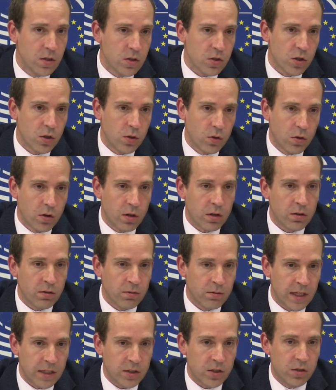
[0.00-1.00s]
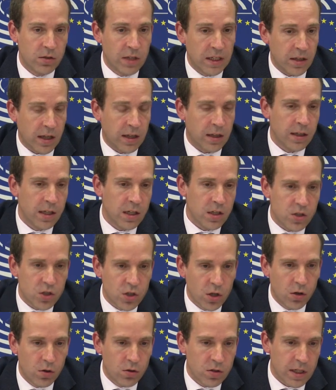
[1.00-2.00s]
So that at least
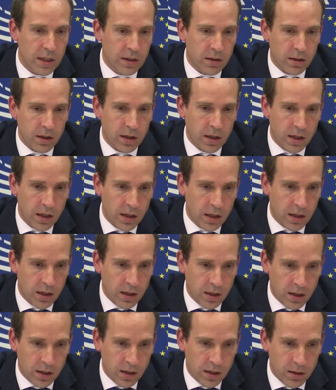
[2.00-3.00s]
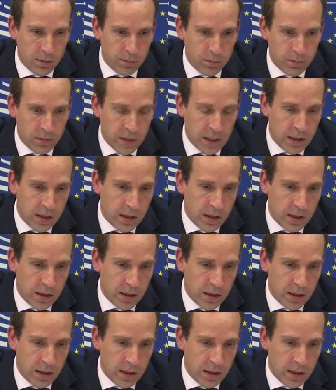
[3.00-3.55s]
shows that